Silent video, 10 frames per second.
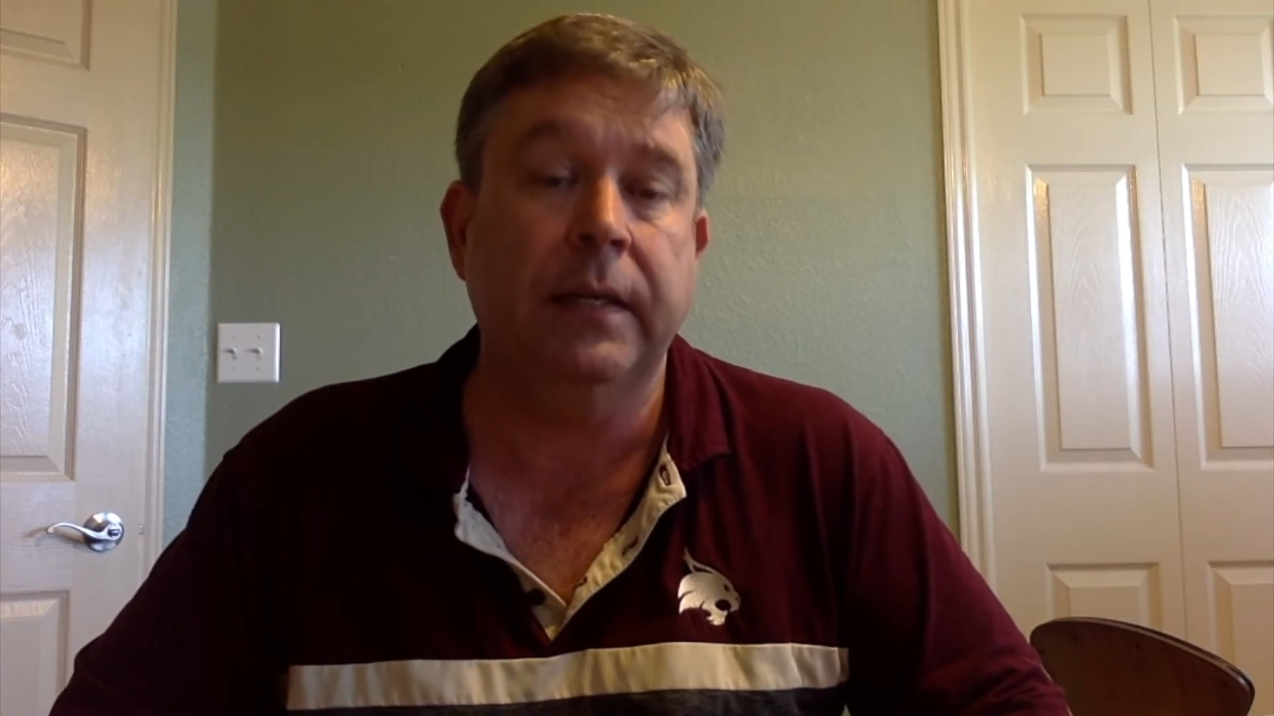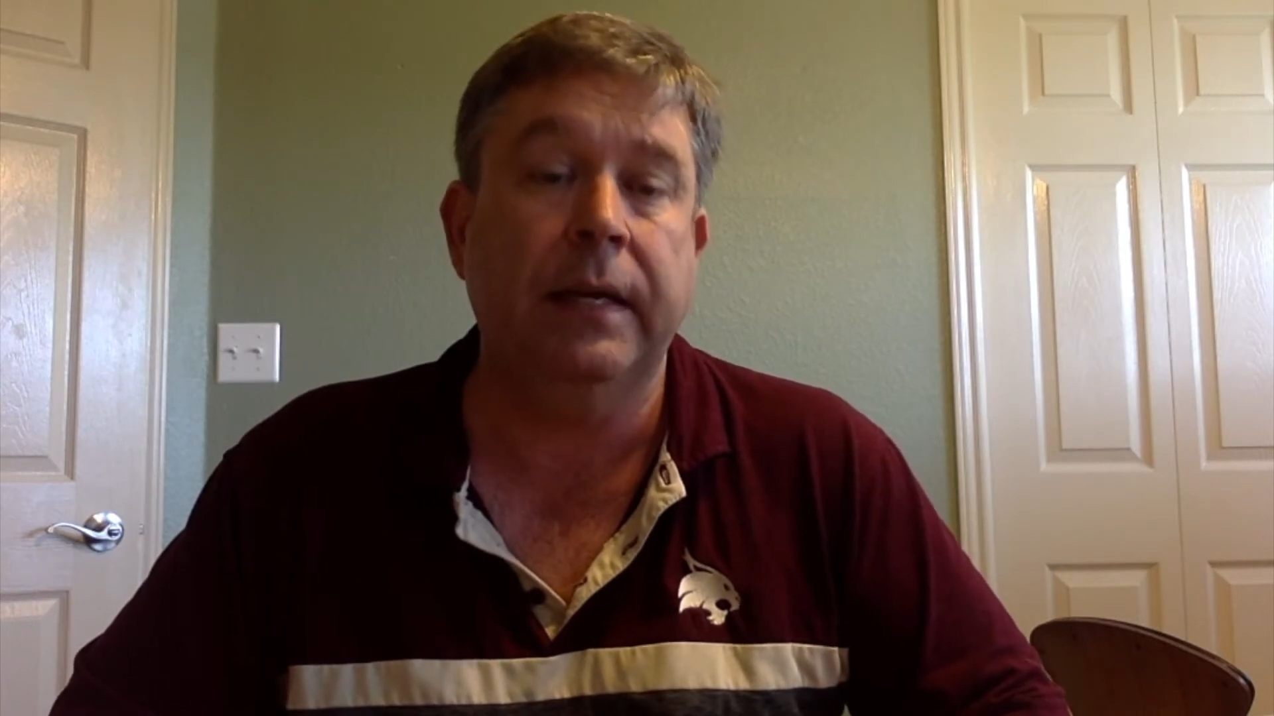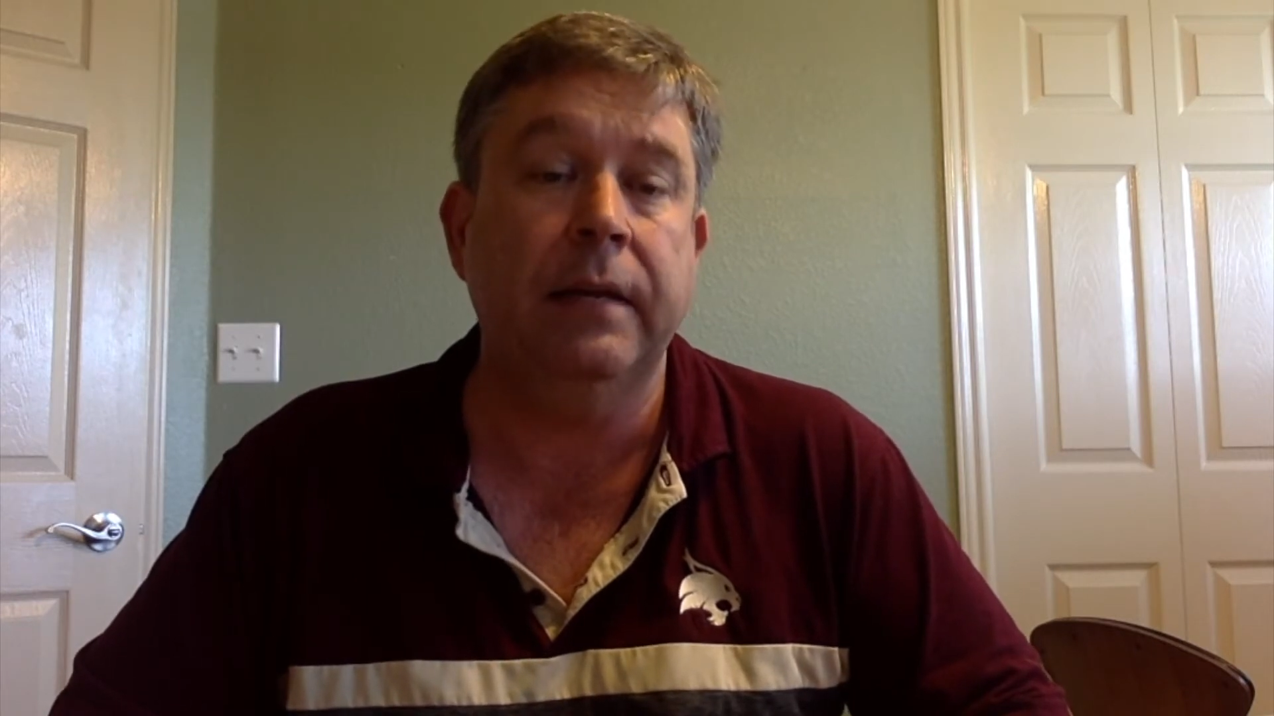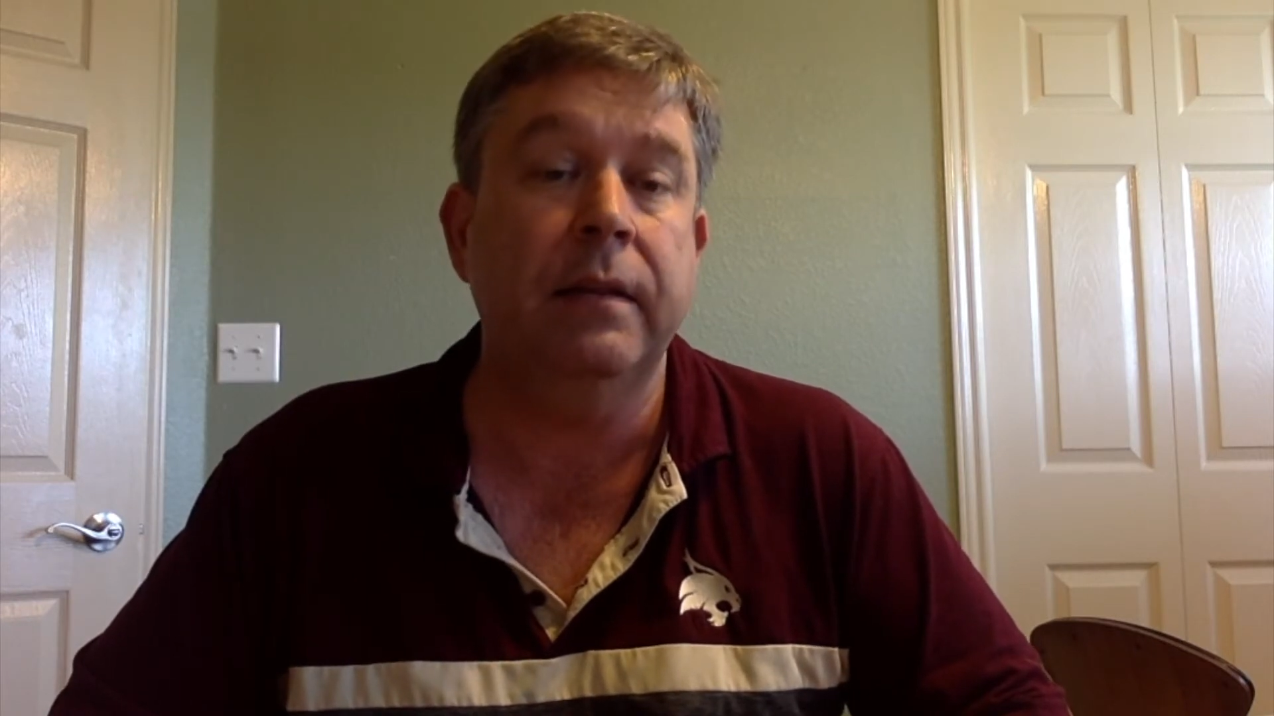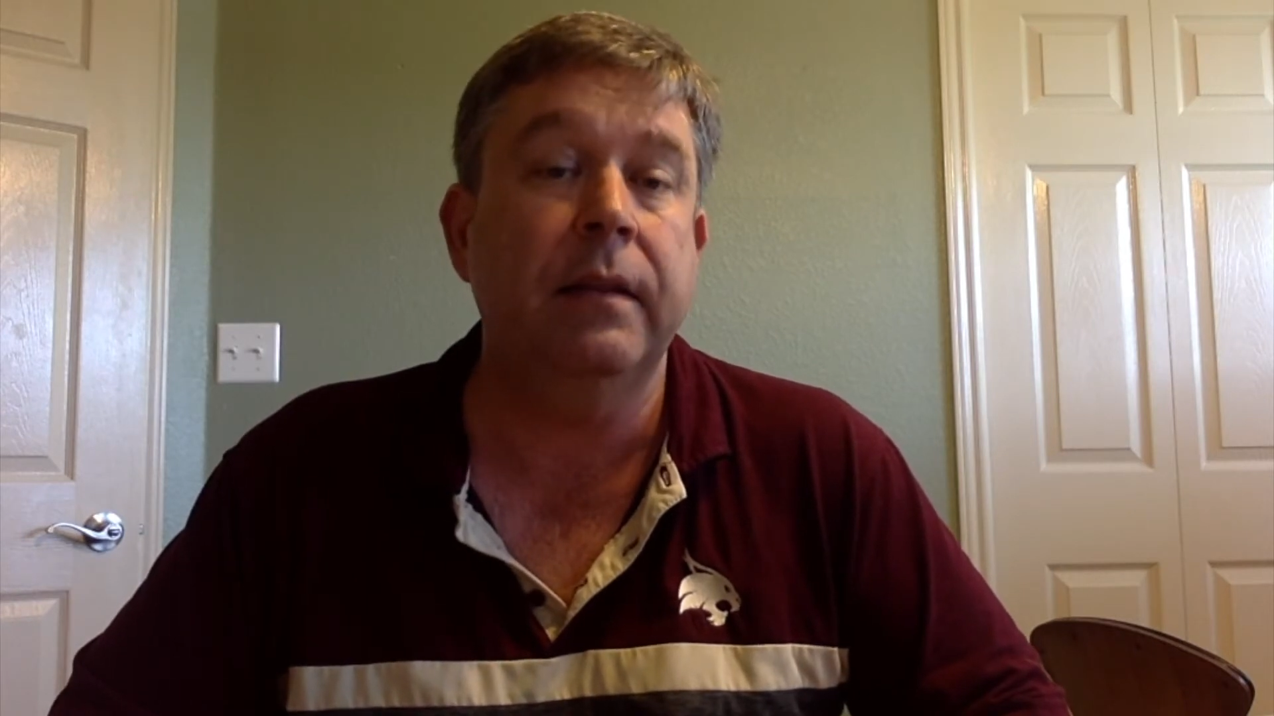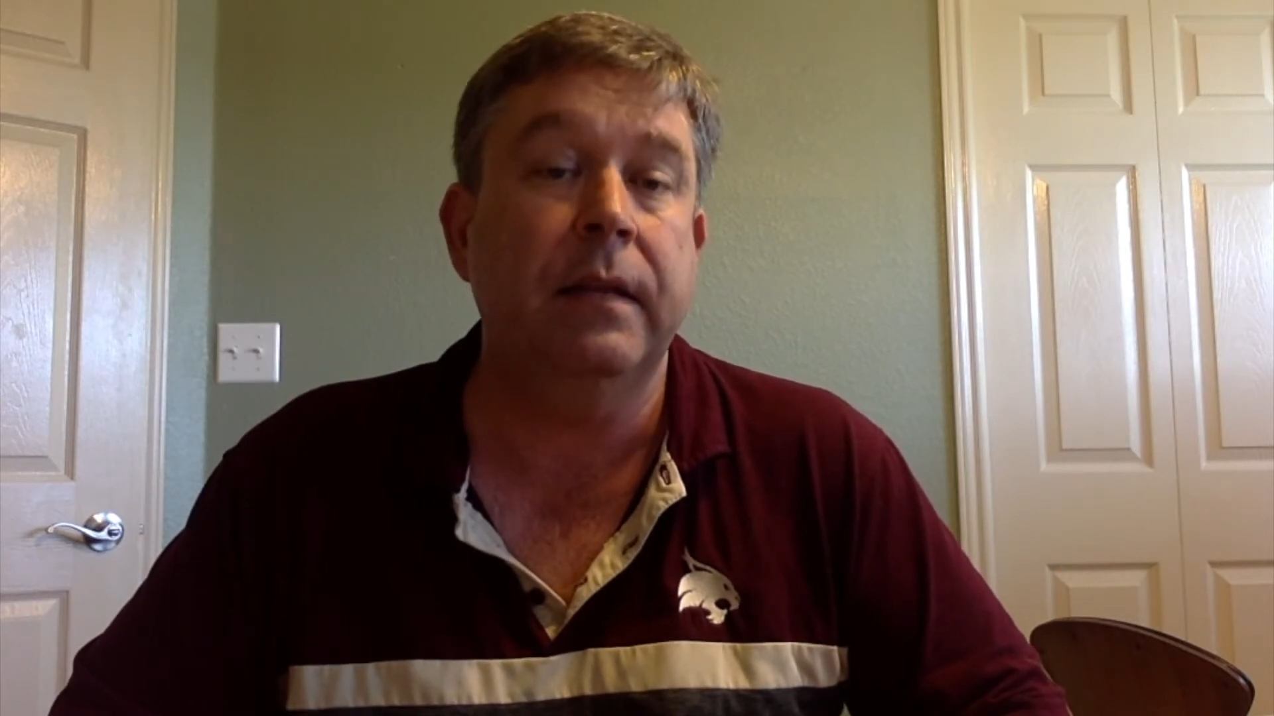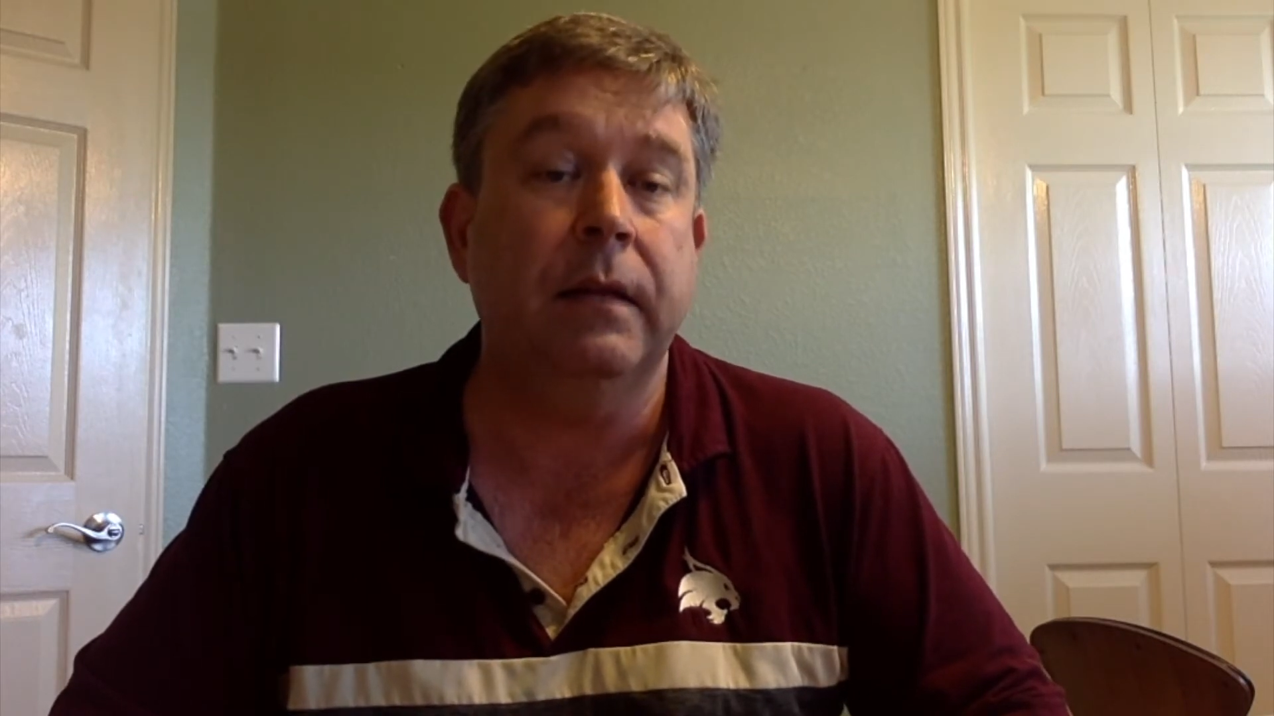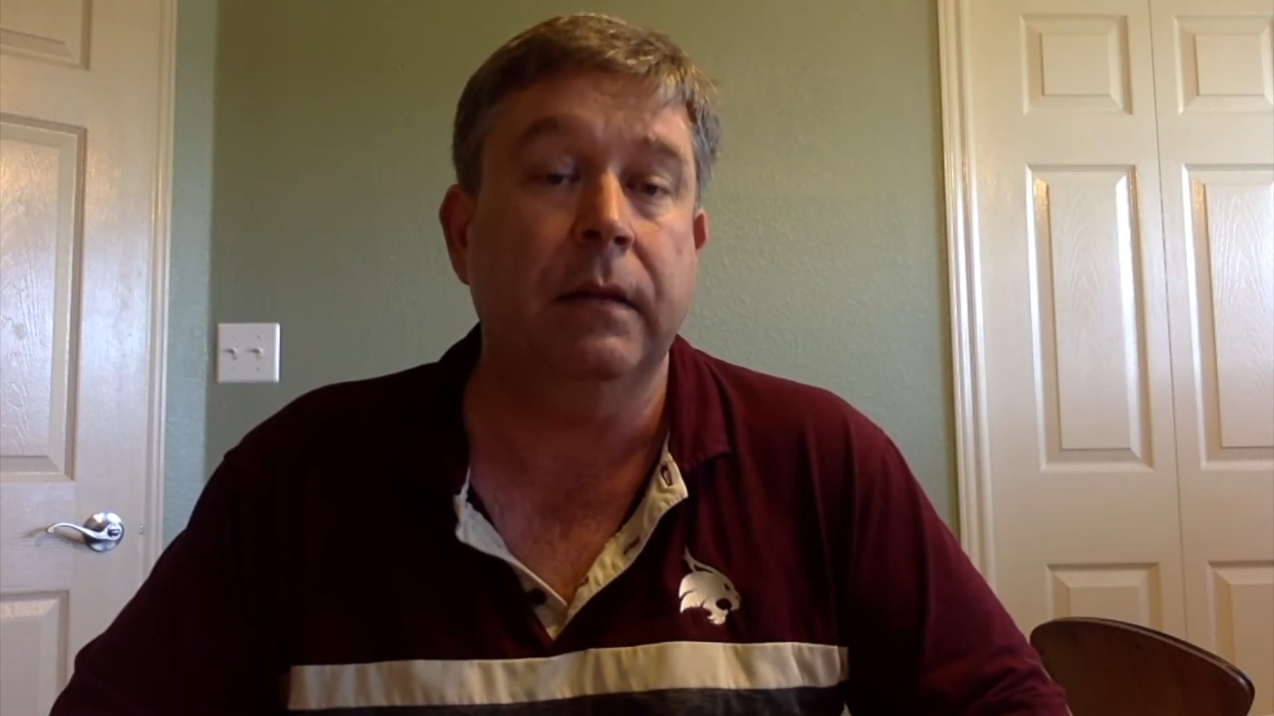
in the